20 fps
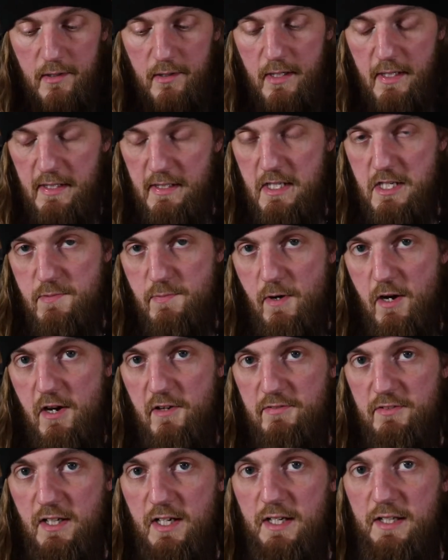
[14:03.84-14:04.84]
Inky's
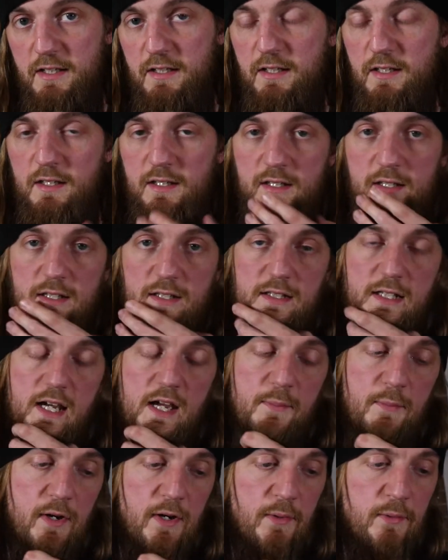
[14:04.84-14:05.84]
birthday. It
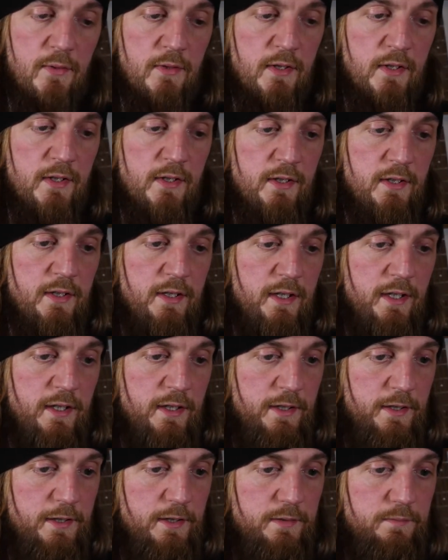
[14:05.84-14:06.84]
came out.
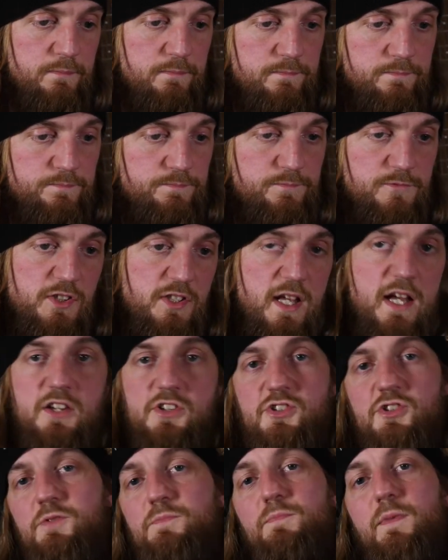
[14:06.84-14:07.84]
So that
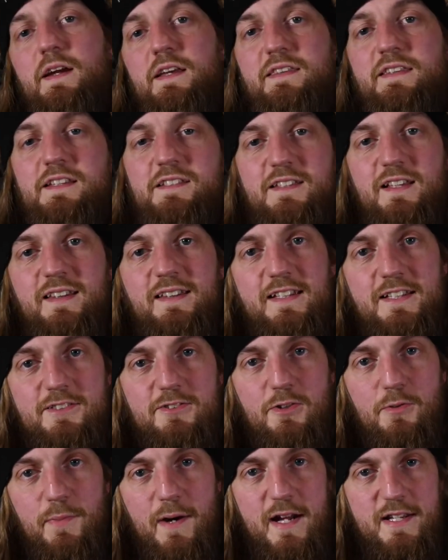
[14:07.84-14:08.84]
should make things a
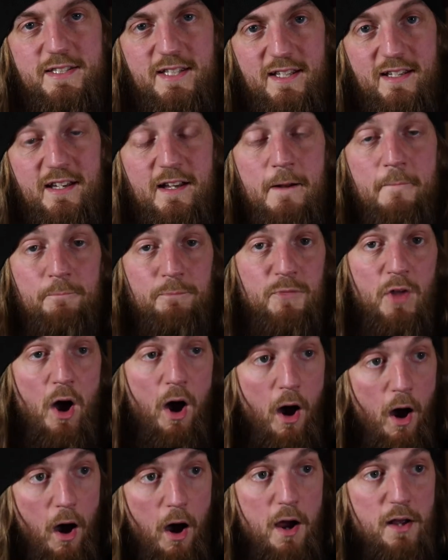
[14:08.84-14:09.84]
little better.
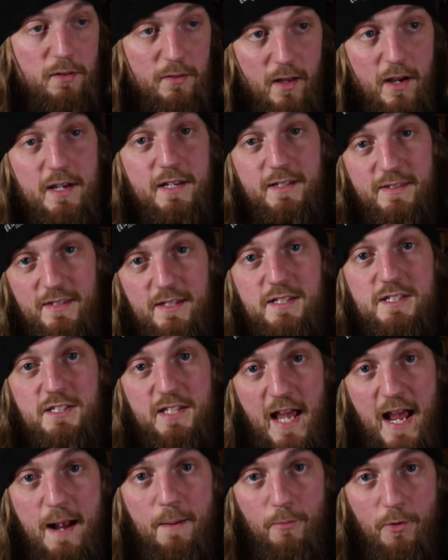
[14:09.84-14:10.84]
I like this
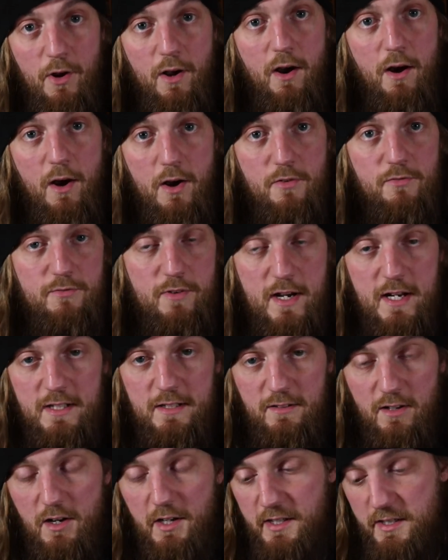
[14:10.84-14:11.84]
camera. I really
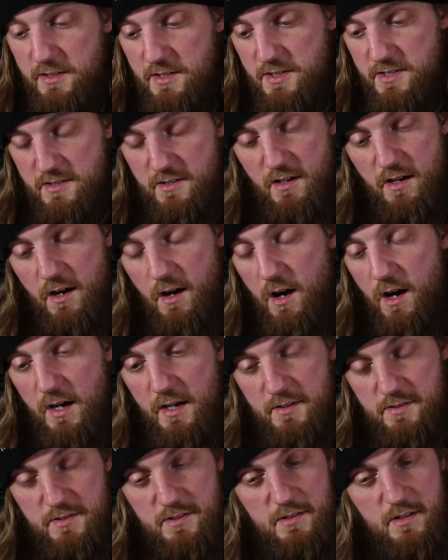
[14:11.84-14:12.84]
like it. It's
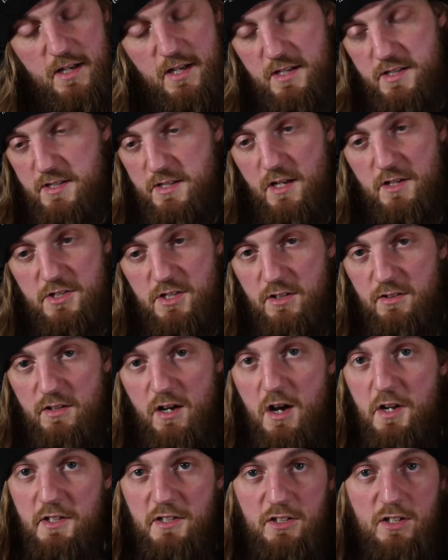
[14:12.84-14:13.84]
such a
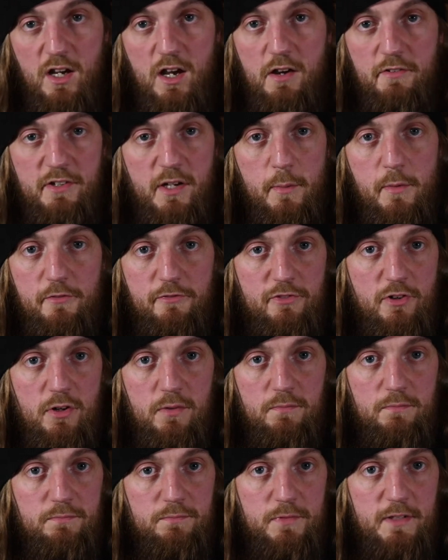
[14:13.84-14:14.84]
learning curve coming
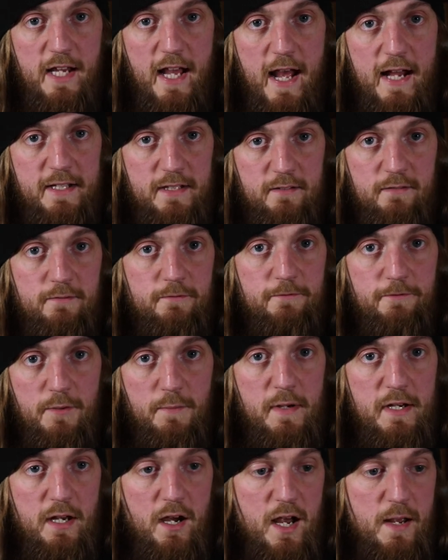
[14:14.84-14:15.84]
from Canon for
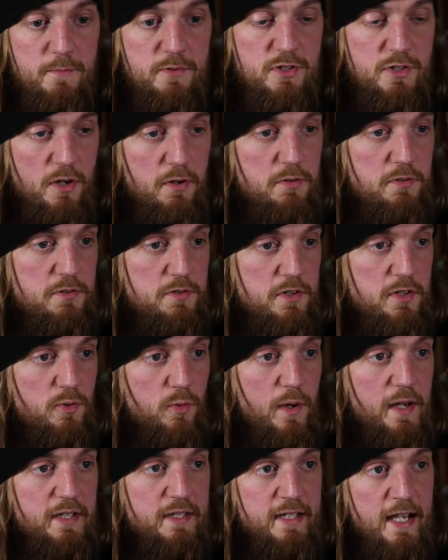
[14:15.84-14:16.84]
me. I am so used to the
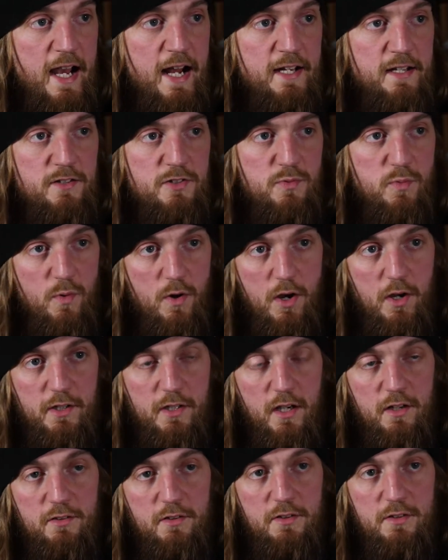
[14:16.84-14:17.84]
way Canons
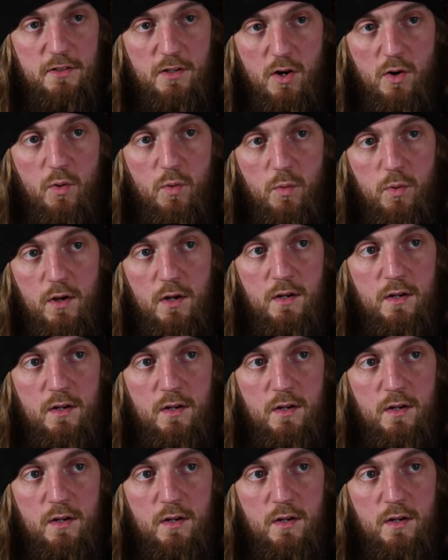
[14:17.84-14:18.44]
work, and I know